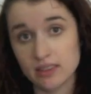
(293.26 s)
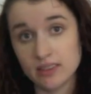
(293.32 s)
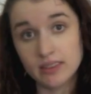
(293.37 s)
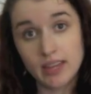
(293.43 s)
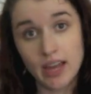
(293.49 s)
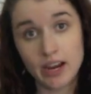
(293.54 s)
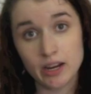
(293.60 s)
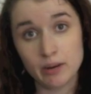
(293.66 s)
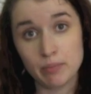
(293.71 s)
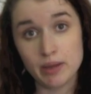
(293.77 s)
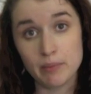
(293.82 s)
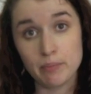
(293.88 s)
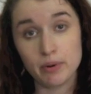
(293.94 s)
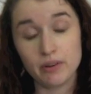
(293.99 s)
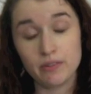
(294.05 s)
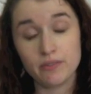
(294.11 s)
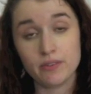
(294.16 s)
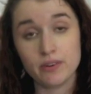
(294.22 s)
that could be a
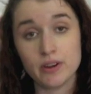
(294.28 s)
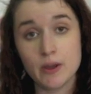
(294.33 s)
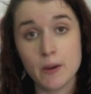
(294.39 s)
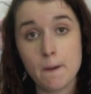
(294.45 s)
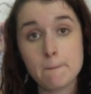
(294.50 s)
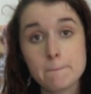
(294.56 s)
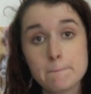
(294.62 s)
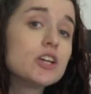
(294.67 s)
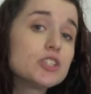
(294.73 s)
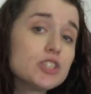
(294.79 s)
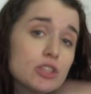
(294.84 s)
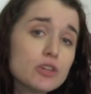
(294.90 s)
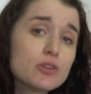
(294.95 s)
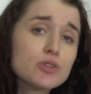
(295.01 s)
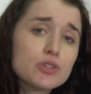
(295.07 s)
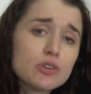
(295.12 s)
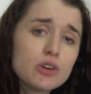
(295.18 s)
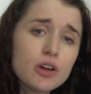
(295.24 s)
book for you. So
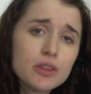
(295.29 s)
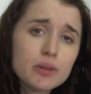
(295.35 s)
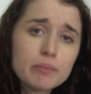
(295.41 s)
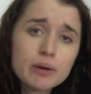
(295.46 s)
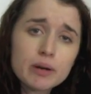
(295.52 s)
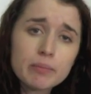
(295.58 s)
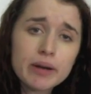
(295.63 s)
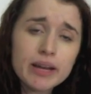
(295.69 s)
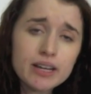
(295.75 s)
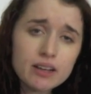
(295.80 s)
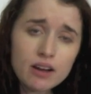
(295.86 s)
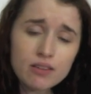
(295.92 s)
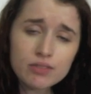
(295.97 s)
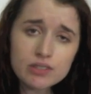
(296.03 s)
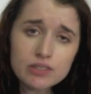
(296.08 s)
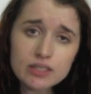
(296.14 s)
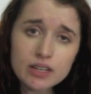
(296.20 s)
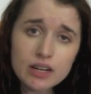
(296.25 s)
those are all the mermaid
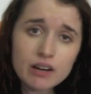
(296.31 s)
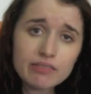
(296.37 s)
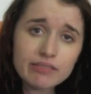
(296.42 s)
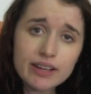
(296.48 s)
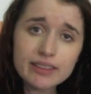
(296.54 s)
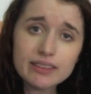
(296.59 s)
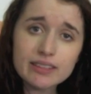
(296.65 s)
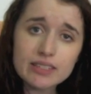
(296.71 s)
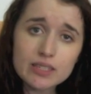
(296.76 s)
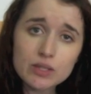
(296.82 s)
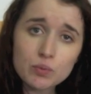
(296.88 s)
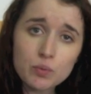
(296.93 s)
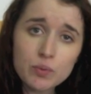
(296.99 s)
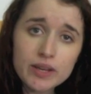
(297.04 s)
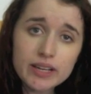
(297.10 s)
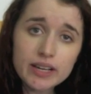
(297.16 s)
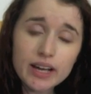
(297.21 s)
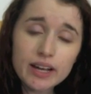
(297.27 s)
novels that I read this
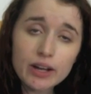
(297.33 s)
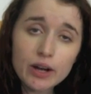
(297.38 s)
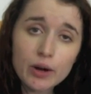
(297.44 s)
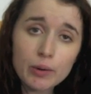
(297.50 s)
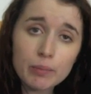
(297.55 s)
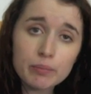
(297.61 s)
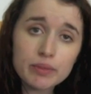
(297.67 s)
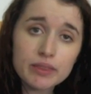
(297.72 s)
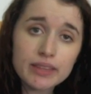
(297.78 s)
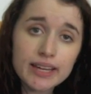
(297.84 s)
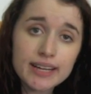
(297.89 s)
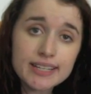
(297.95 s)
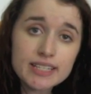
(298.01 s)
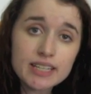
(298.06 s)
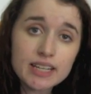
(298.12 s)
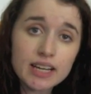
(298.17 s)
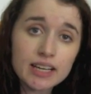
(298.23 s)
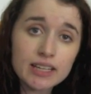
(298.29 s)
week. I hope
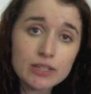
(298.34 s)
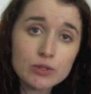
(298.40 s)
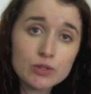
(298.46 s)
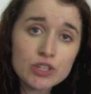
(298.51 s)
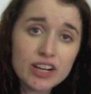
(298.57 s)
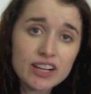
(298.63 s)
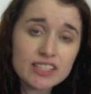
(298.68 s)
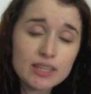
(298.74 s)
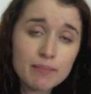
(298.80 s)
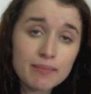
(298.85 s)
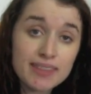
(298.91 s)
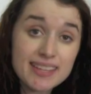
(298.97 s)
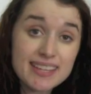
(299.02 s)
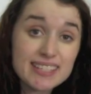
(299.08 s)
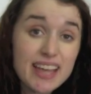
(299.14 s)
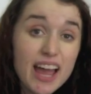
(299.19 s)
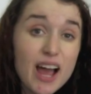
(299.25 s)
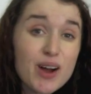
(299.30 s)
that you check some of
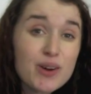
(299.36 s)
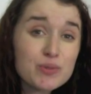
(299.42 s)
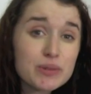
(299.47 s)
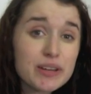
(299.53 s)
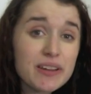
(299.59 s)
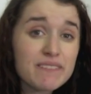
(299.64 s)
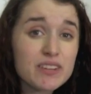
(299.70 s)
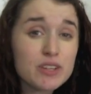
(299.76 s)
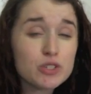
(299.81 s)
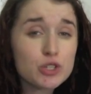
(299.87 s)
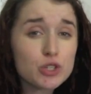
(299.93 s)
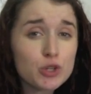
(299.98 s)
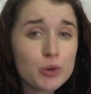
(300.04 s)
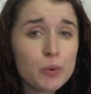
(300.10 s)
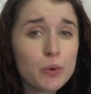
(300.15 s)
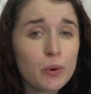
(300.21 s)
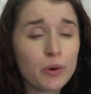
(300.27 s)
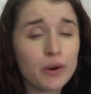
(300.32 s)
these out. If you
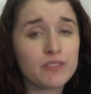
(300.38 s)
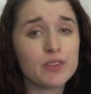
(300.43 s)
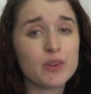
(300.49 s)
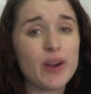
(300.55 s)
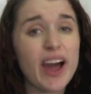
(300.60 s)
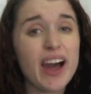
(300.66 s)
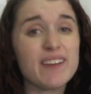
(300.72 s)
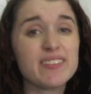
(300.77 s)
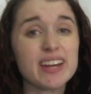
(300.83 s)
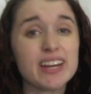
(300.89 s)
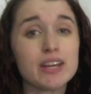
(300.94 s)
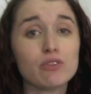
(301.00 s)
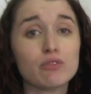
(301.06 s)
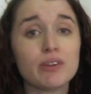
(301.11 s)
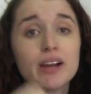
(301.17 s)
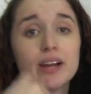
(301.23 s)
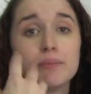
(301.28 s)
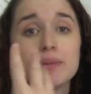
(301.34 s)
do, or if you have any
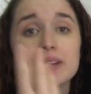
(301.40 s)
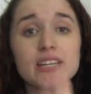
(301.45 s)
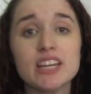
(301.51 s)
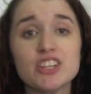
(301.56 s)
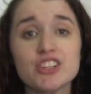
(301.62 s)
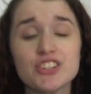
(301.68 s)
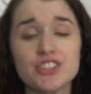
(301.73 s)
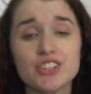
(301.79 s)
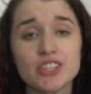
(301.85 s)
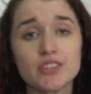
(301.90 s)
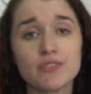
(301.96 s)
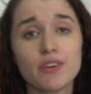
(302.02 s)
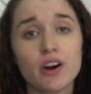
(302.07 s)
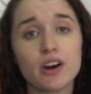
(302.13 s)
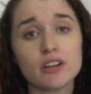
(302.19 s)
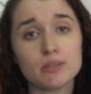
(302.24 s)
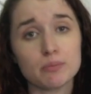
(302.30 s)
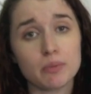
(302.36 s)
recommendations as
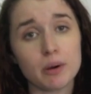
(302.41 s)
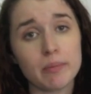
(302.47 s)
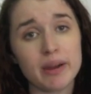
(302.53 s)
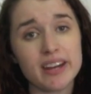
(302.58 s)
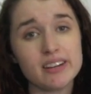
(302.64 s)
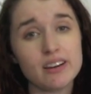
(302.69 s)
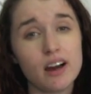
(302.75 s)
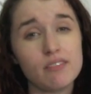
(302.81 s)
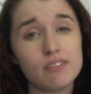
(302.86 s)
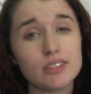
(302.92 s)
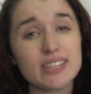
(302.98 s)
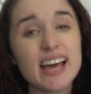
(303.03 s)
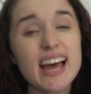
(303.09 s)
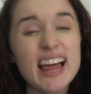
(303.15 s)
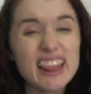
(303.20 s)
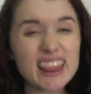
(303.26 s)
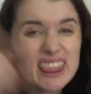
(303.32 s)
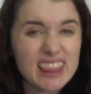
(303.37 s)
far as mermaid novels,
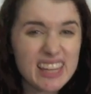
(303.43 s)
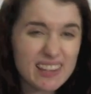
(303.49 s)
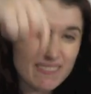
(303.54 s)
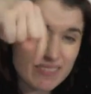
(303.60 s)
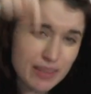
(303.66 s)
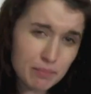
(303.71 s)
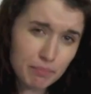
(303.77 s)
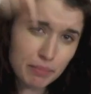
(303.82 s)
leave them